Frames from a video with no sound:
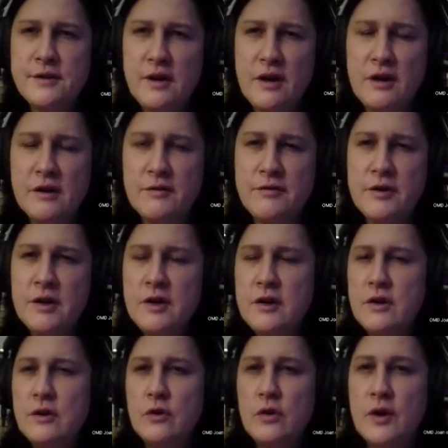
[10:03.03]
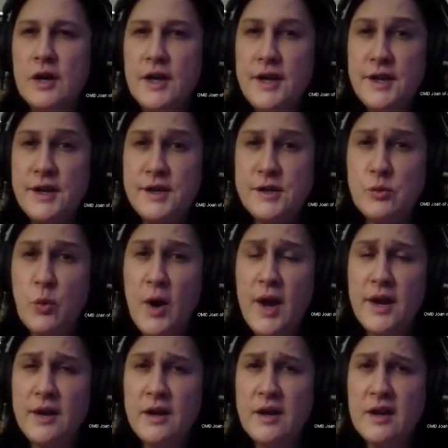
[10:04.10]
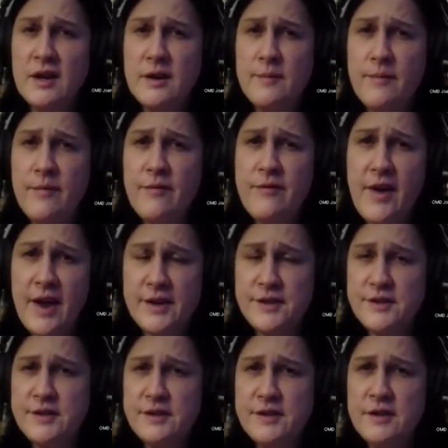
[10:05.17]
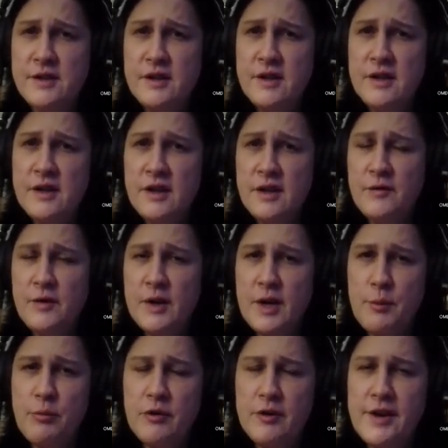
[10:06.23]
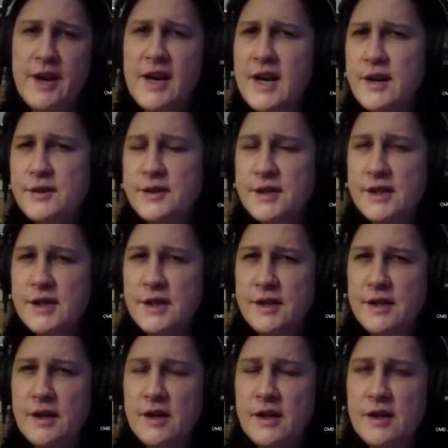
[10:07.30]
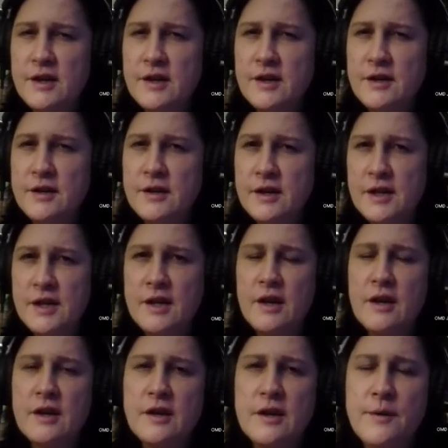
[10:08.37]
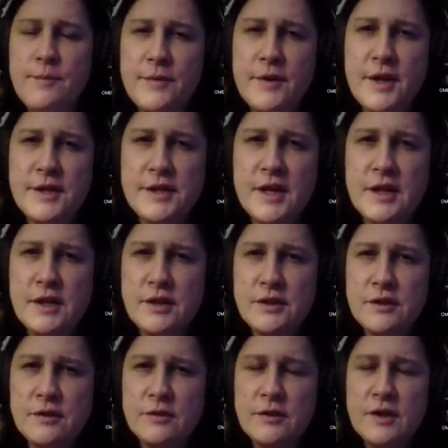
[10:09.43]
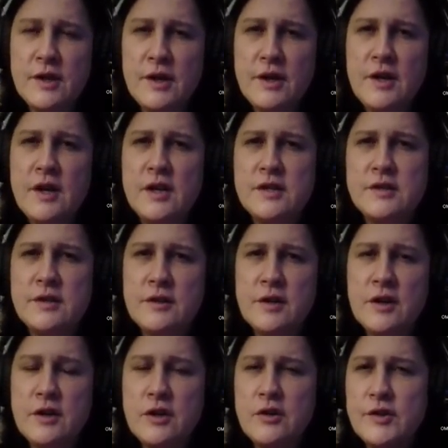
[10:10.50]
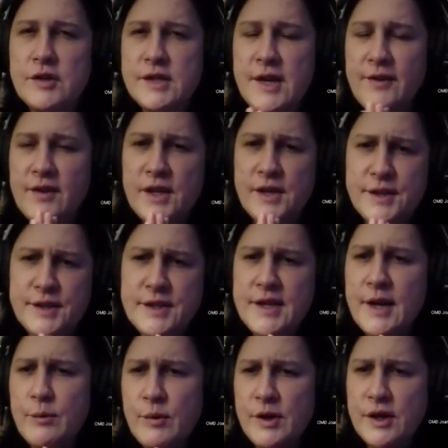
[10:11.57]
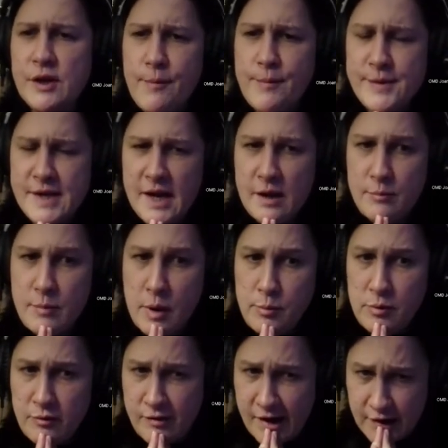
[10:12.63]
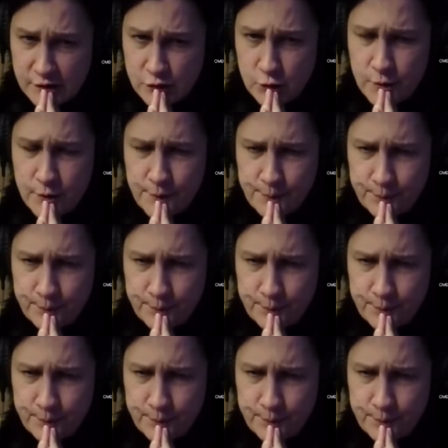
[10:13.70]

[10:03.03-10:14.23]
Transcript: of Orleans when um, that when they brought that out in uh, in early um, 1982. So I'm kind of curious to have a listen to that when it comes out and maybe react to it.